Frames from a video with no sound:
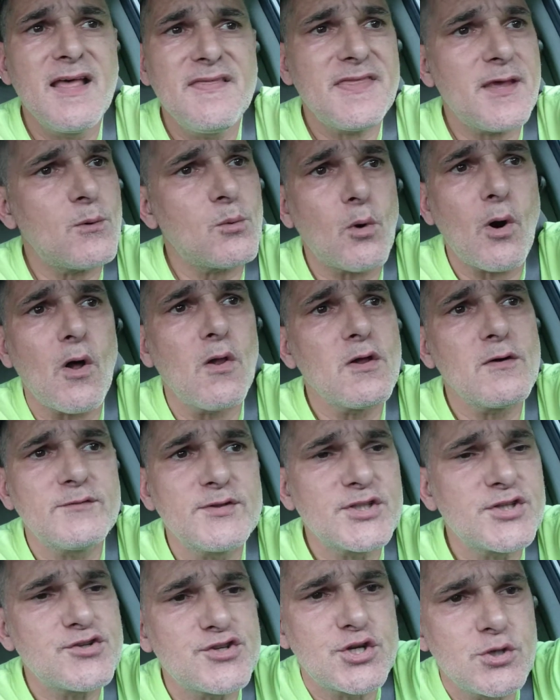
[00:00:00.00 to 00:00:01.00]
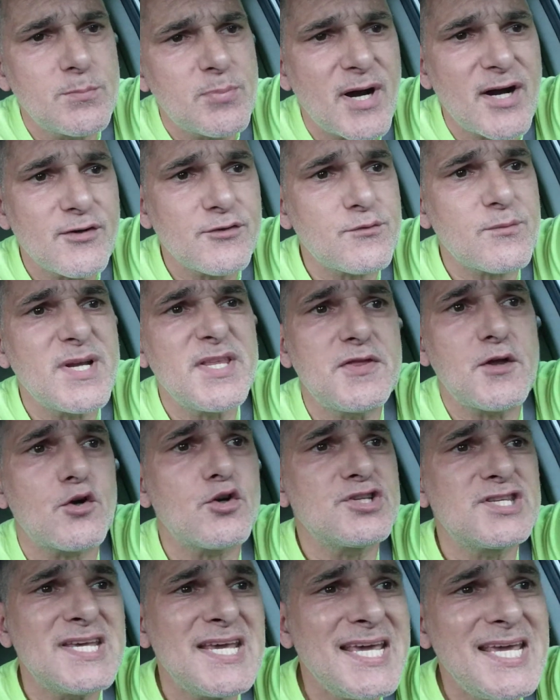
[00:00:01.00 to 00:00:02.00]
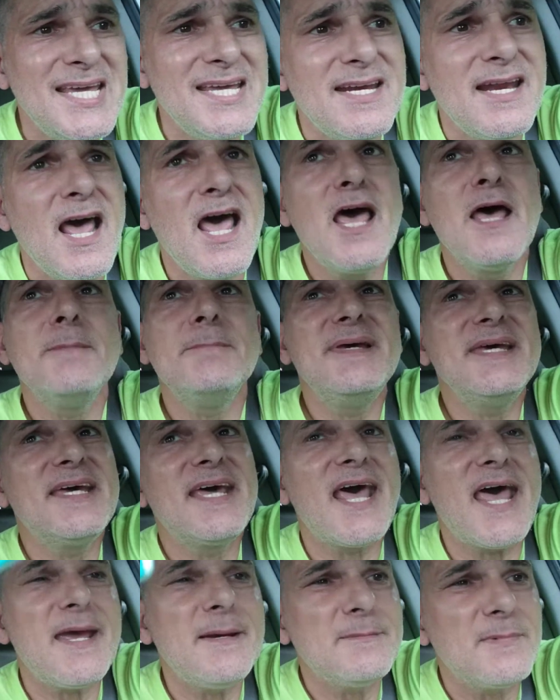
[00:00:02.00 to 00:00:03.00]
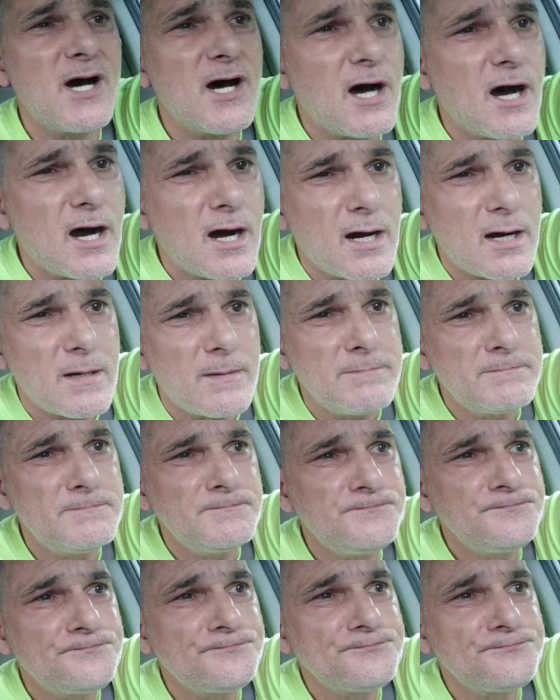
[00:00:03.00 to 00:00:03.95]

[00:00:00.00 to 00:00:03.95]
They were all over Superhair 313, became a um